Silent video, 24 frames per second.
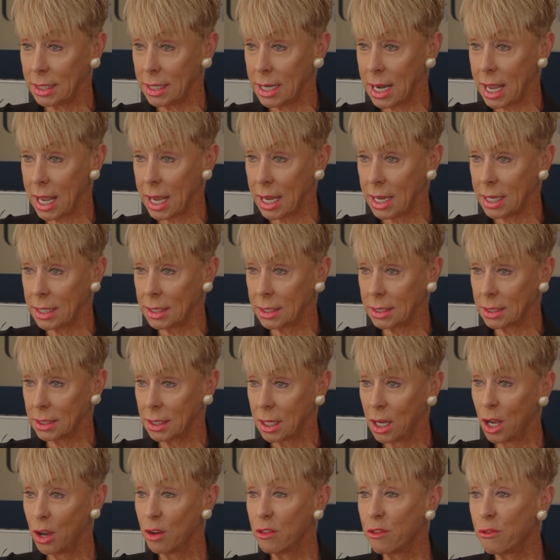days,
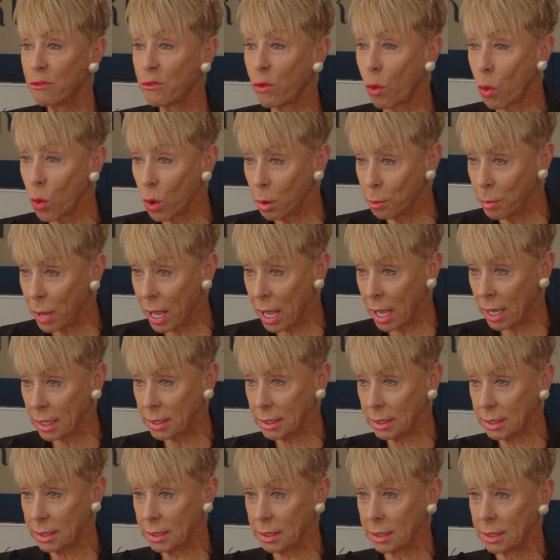4
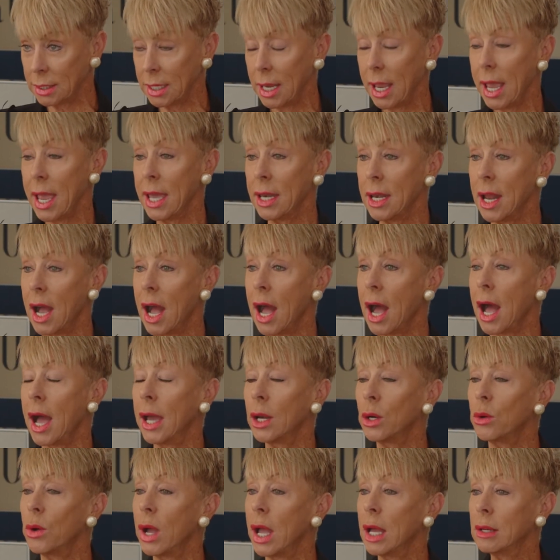months, and I
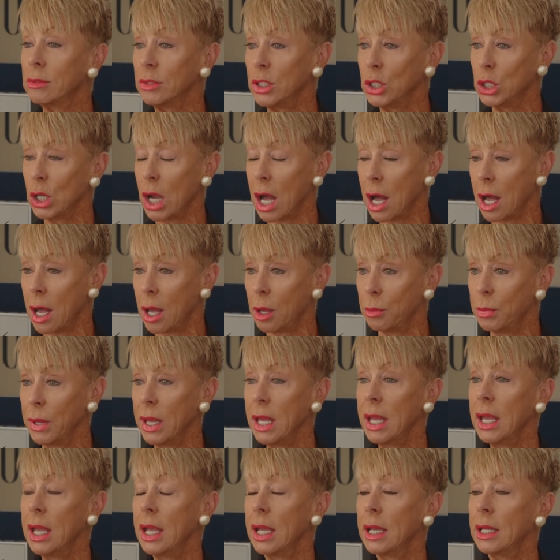don't have a job,
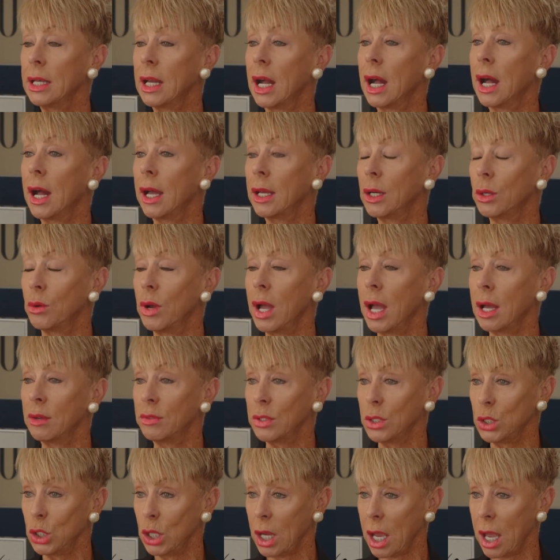and I don't have a
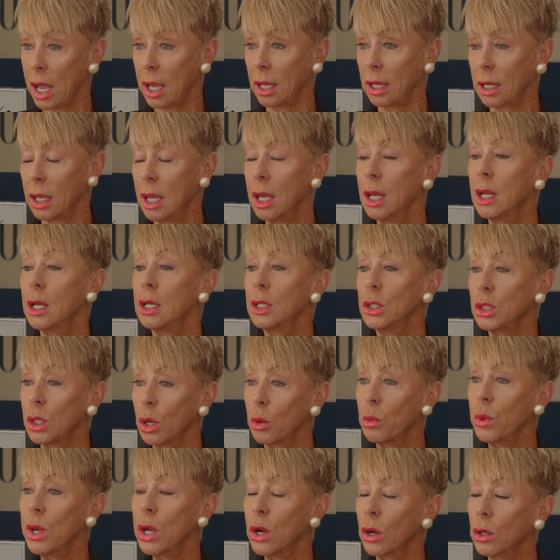check. So
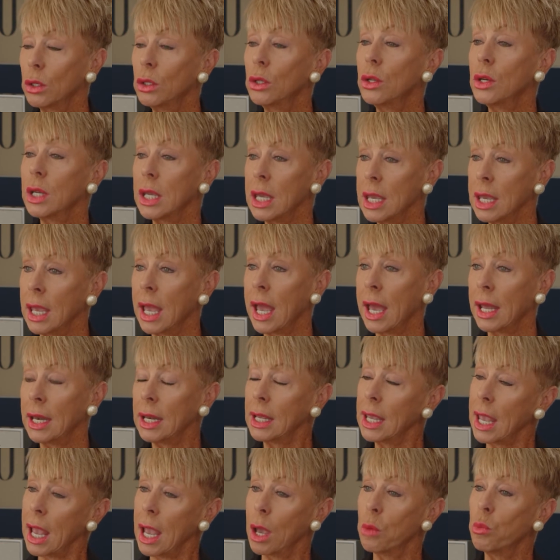we are looking at,
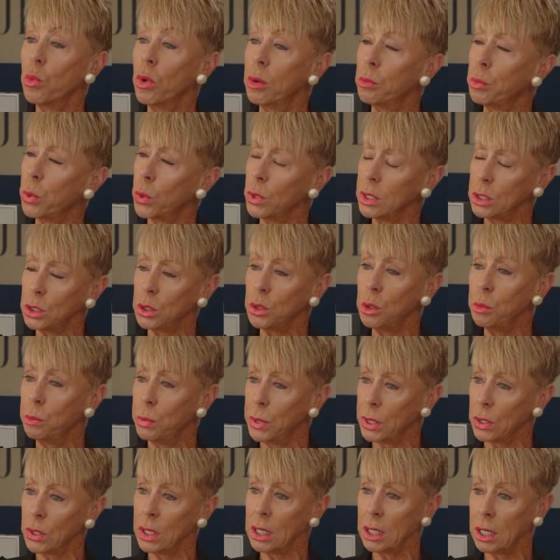again, $1.2
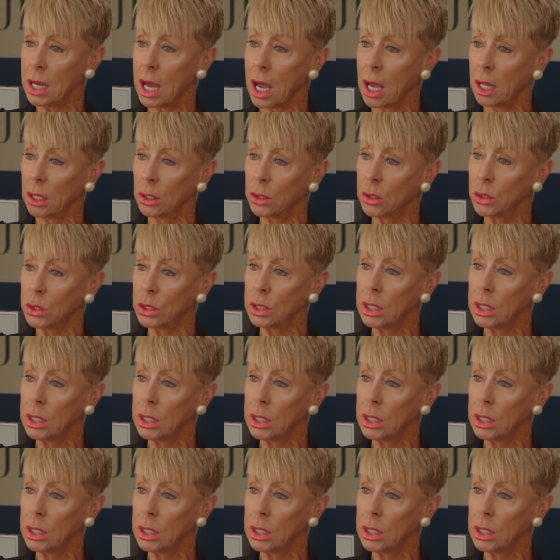billion,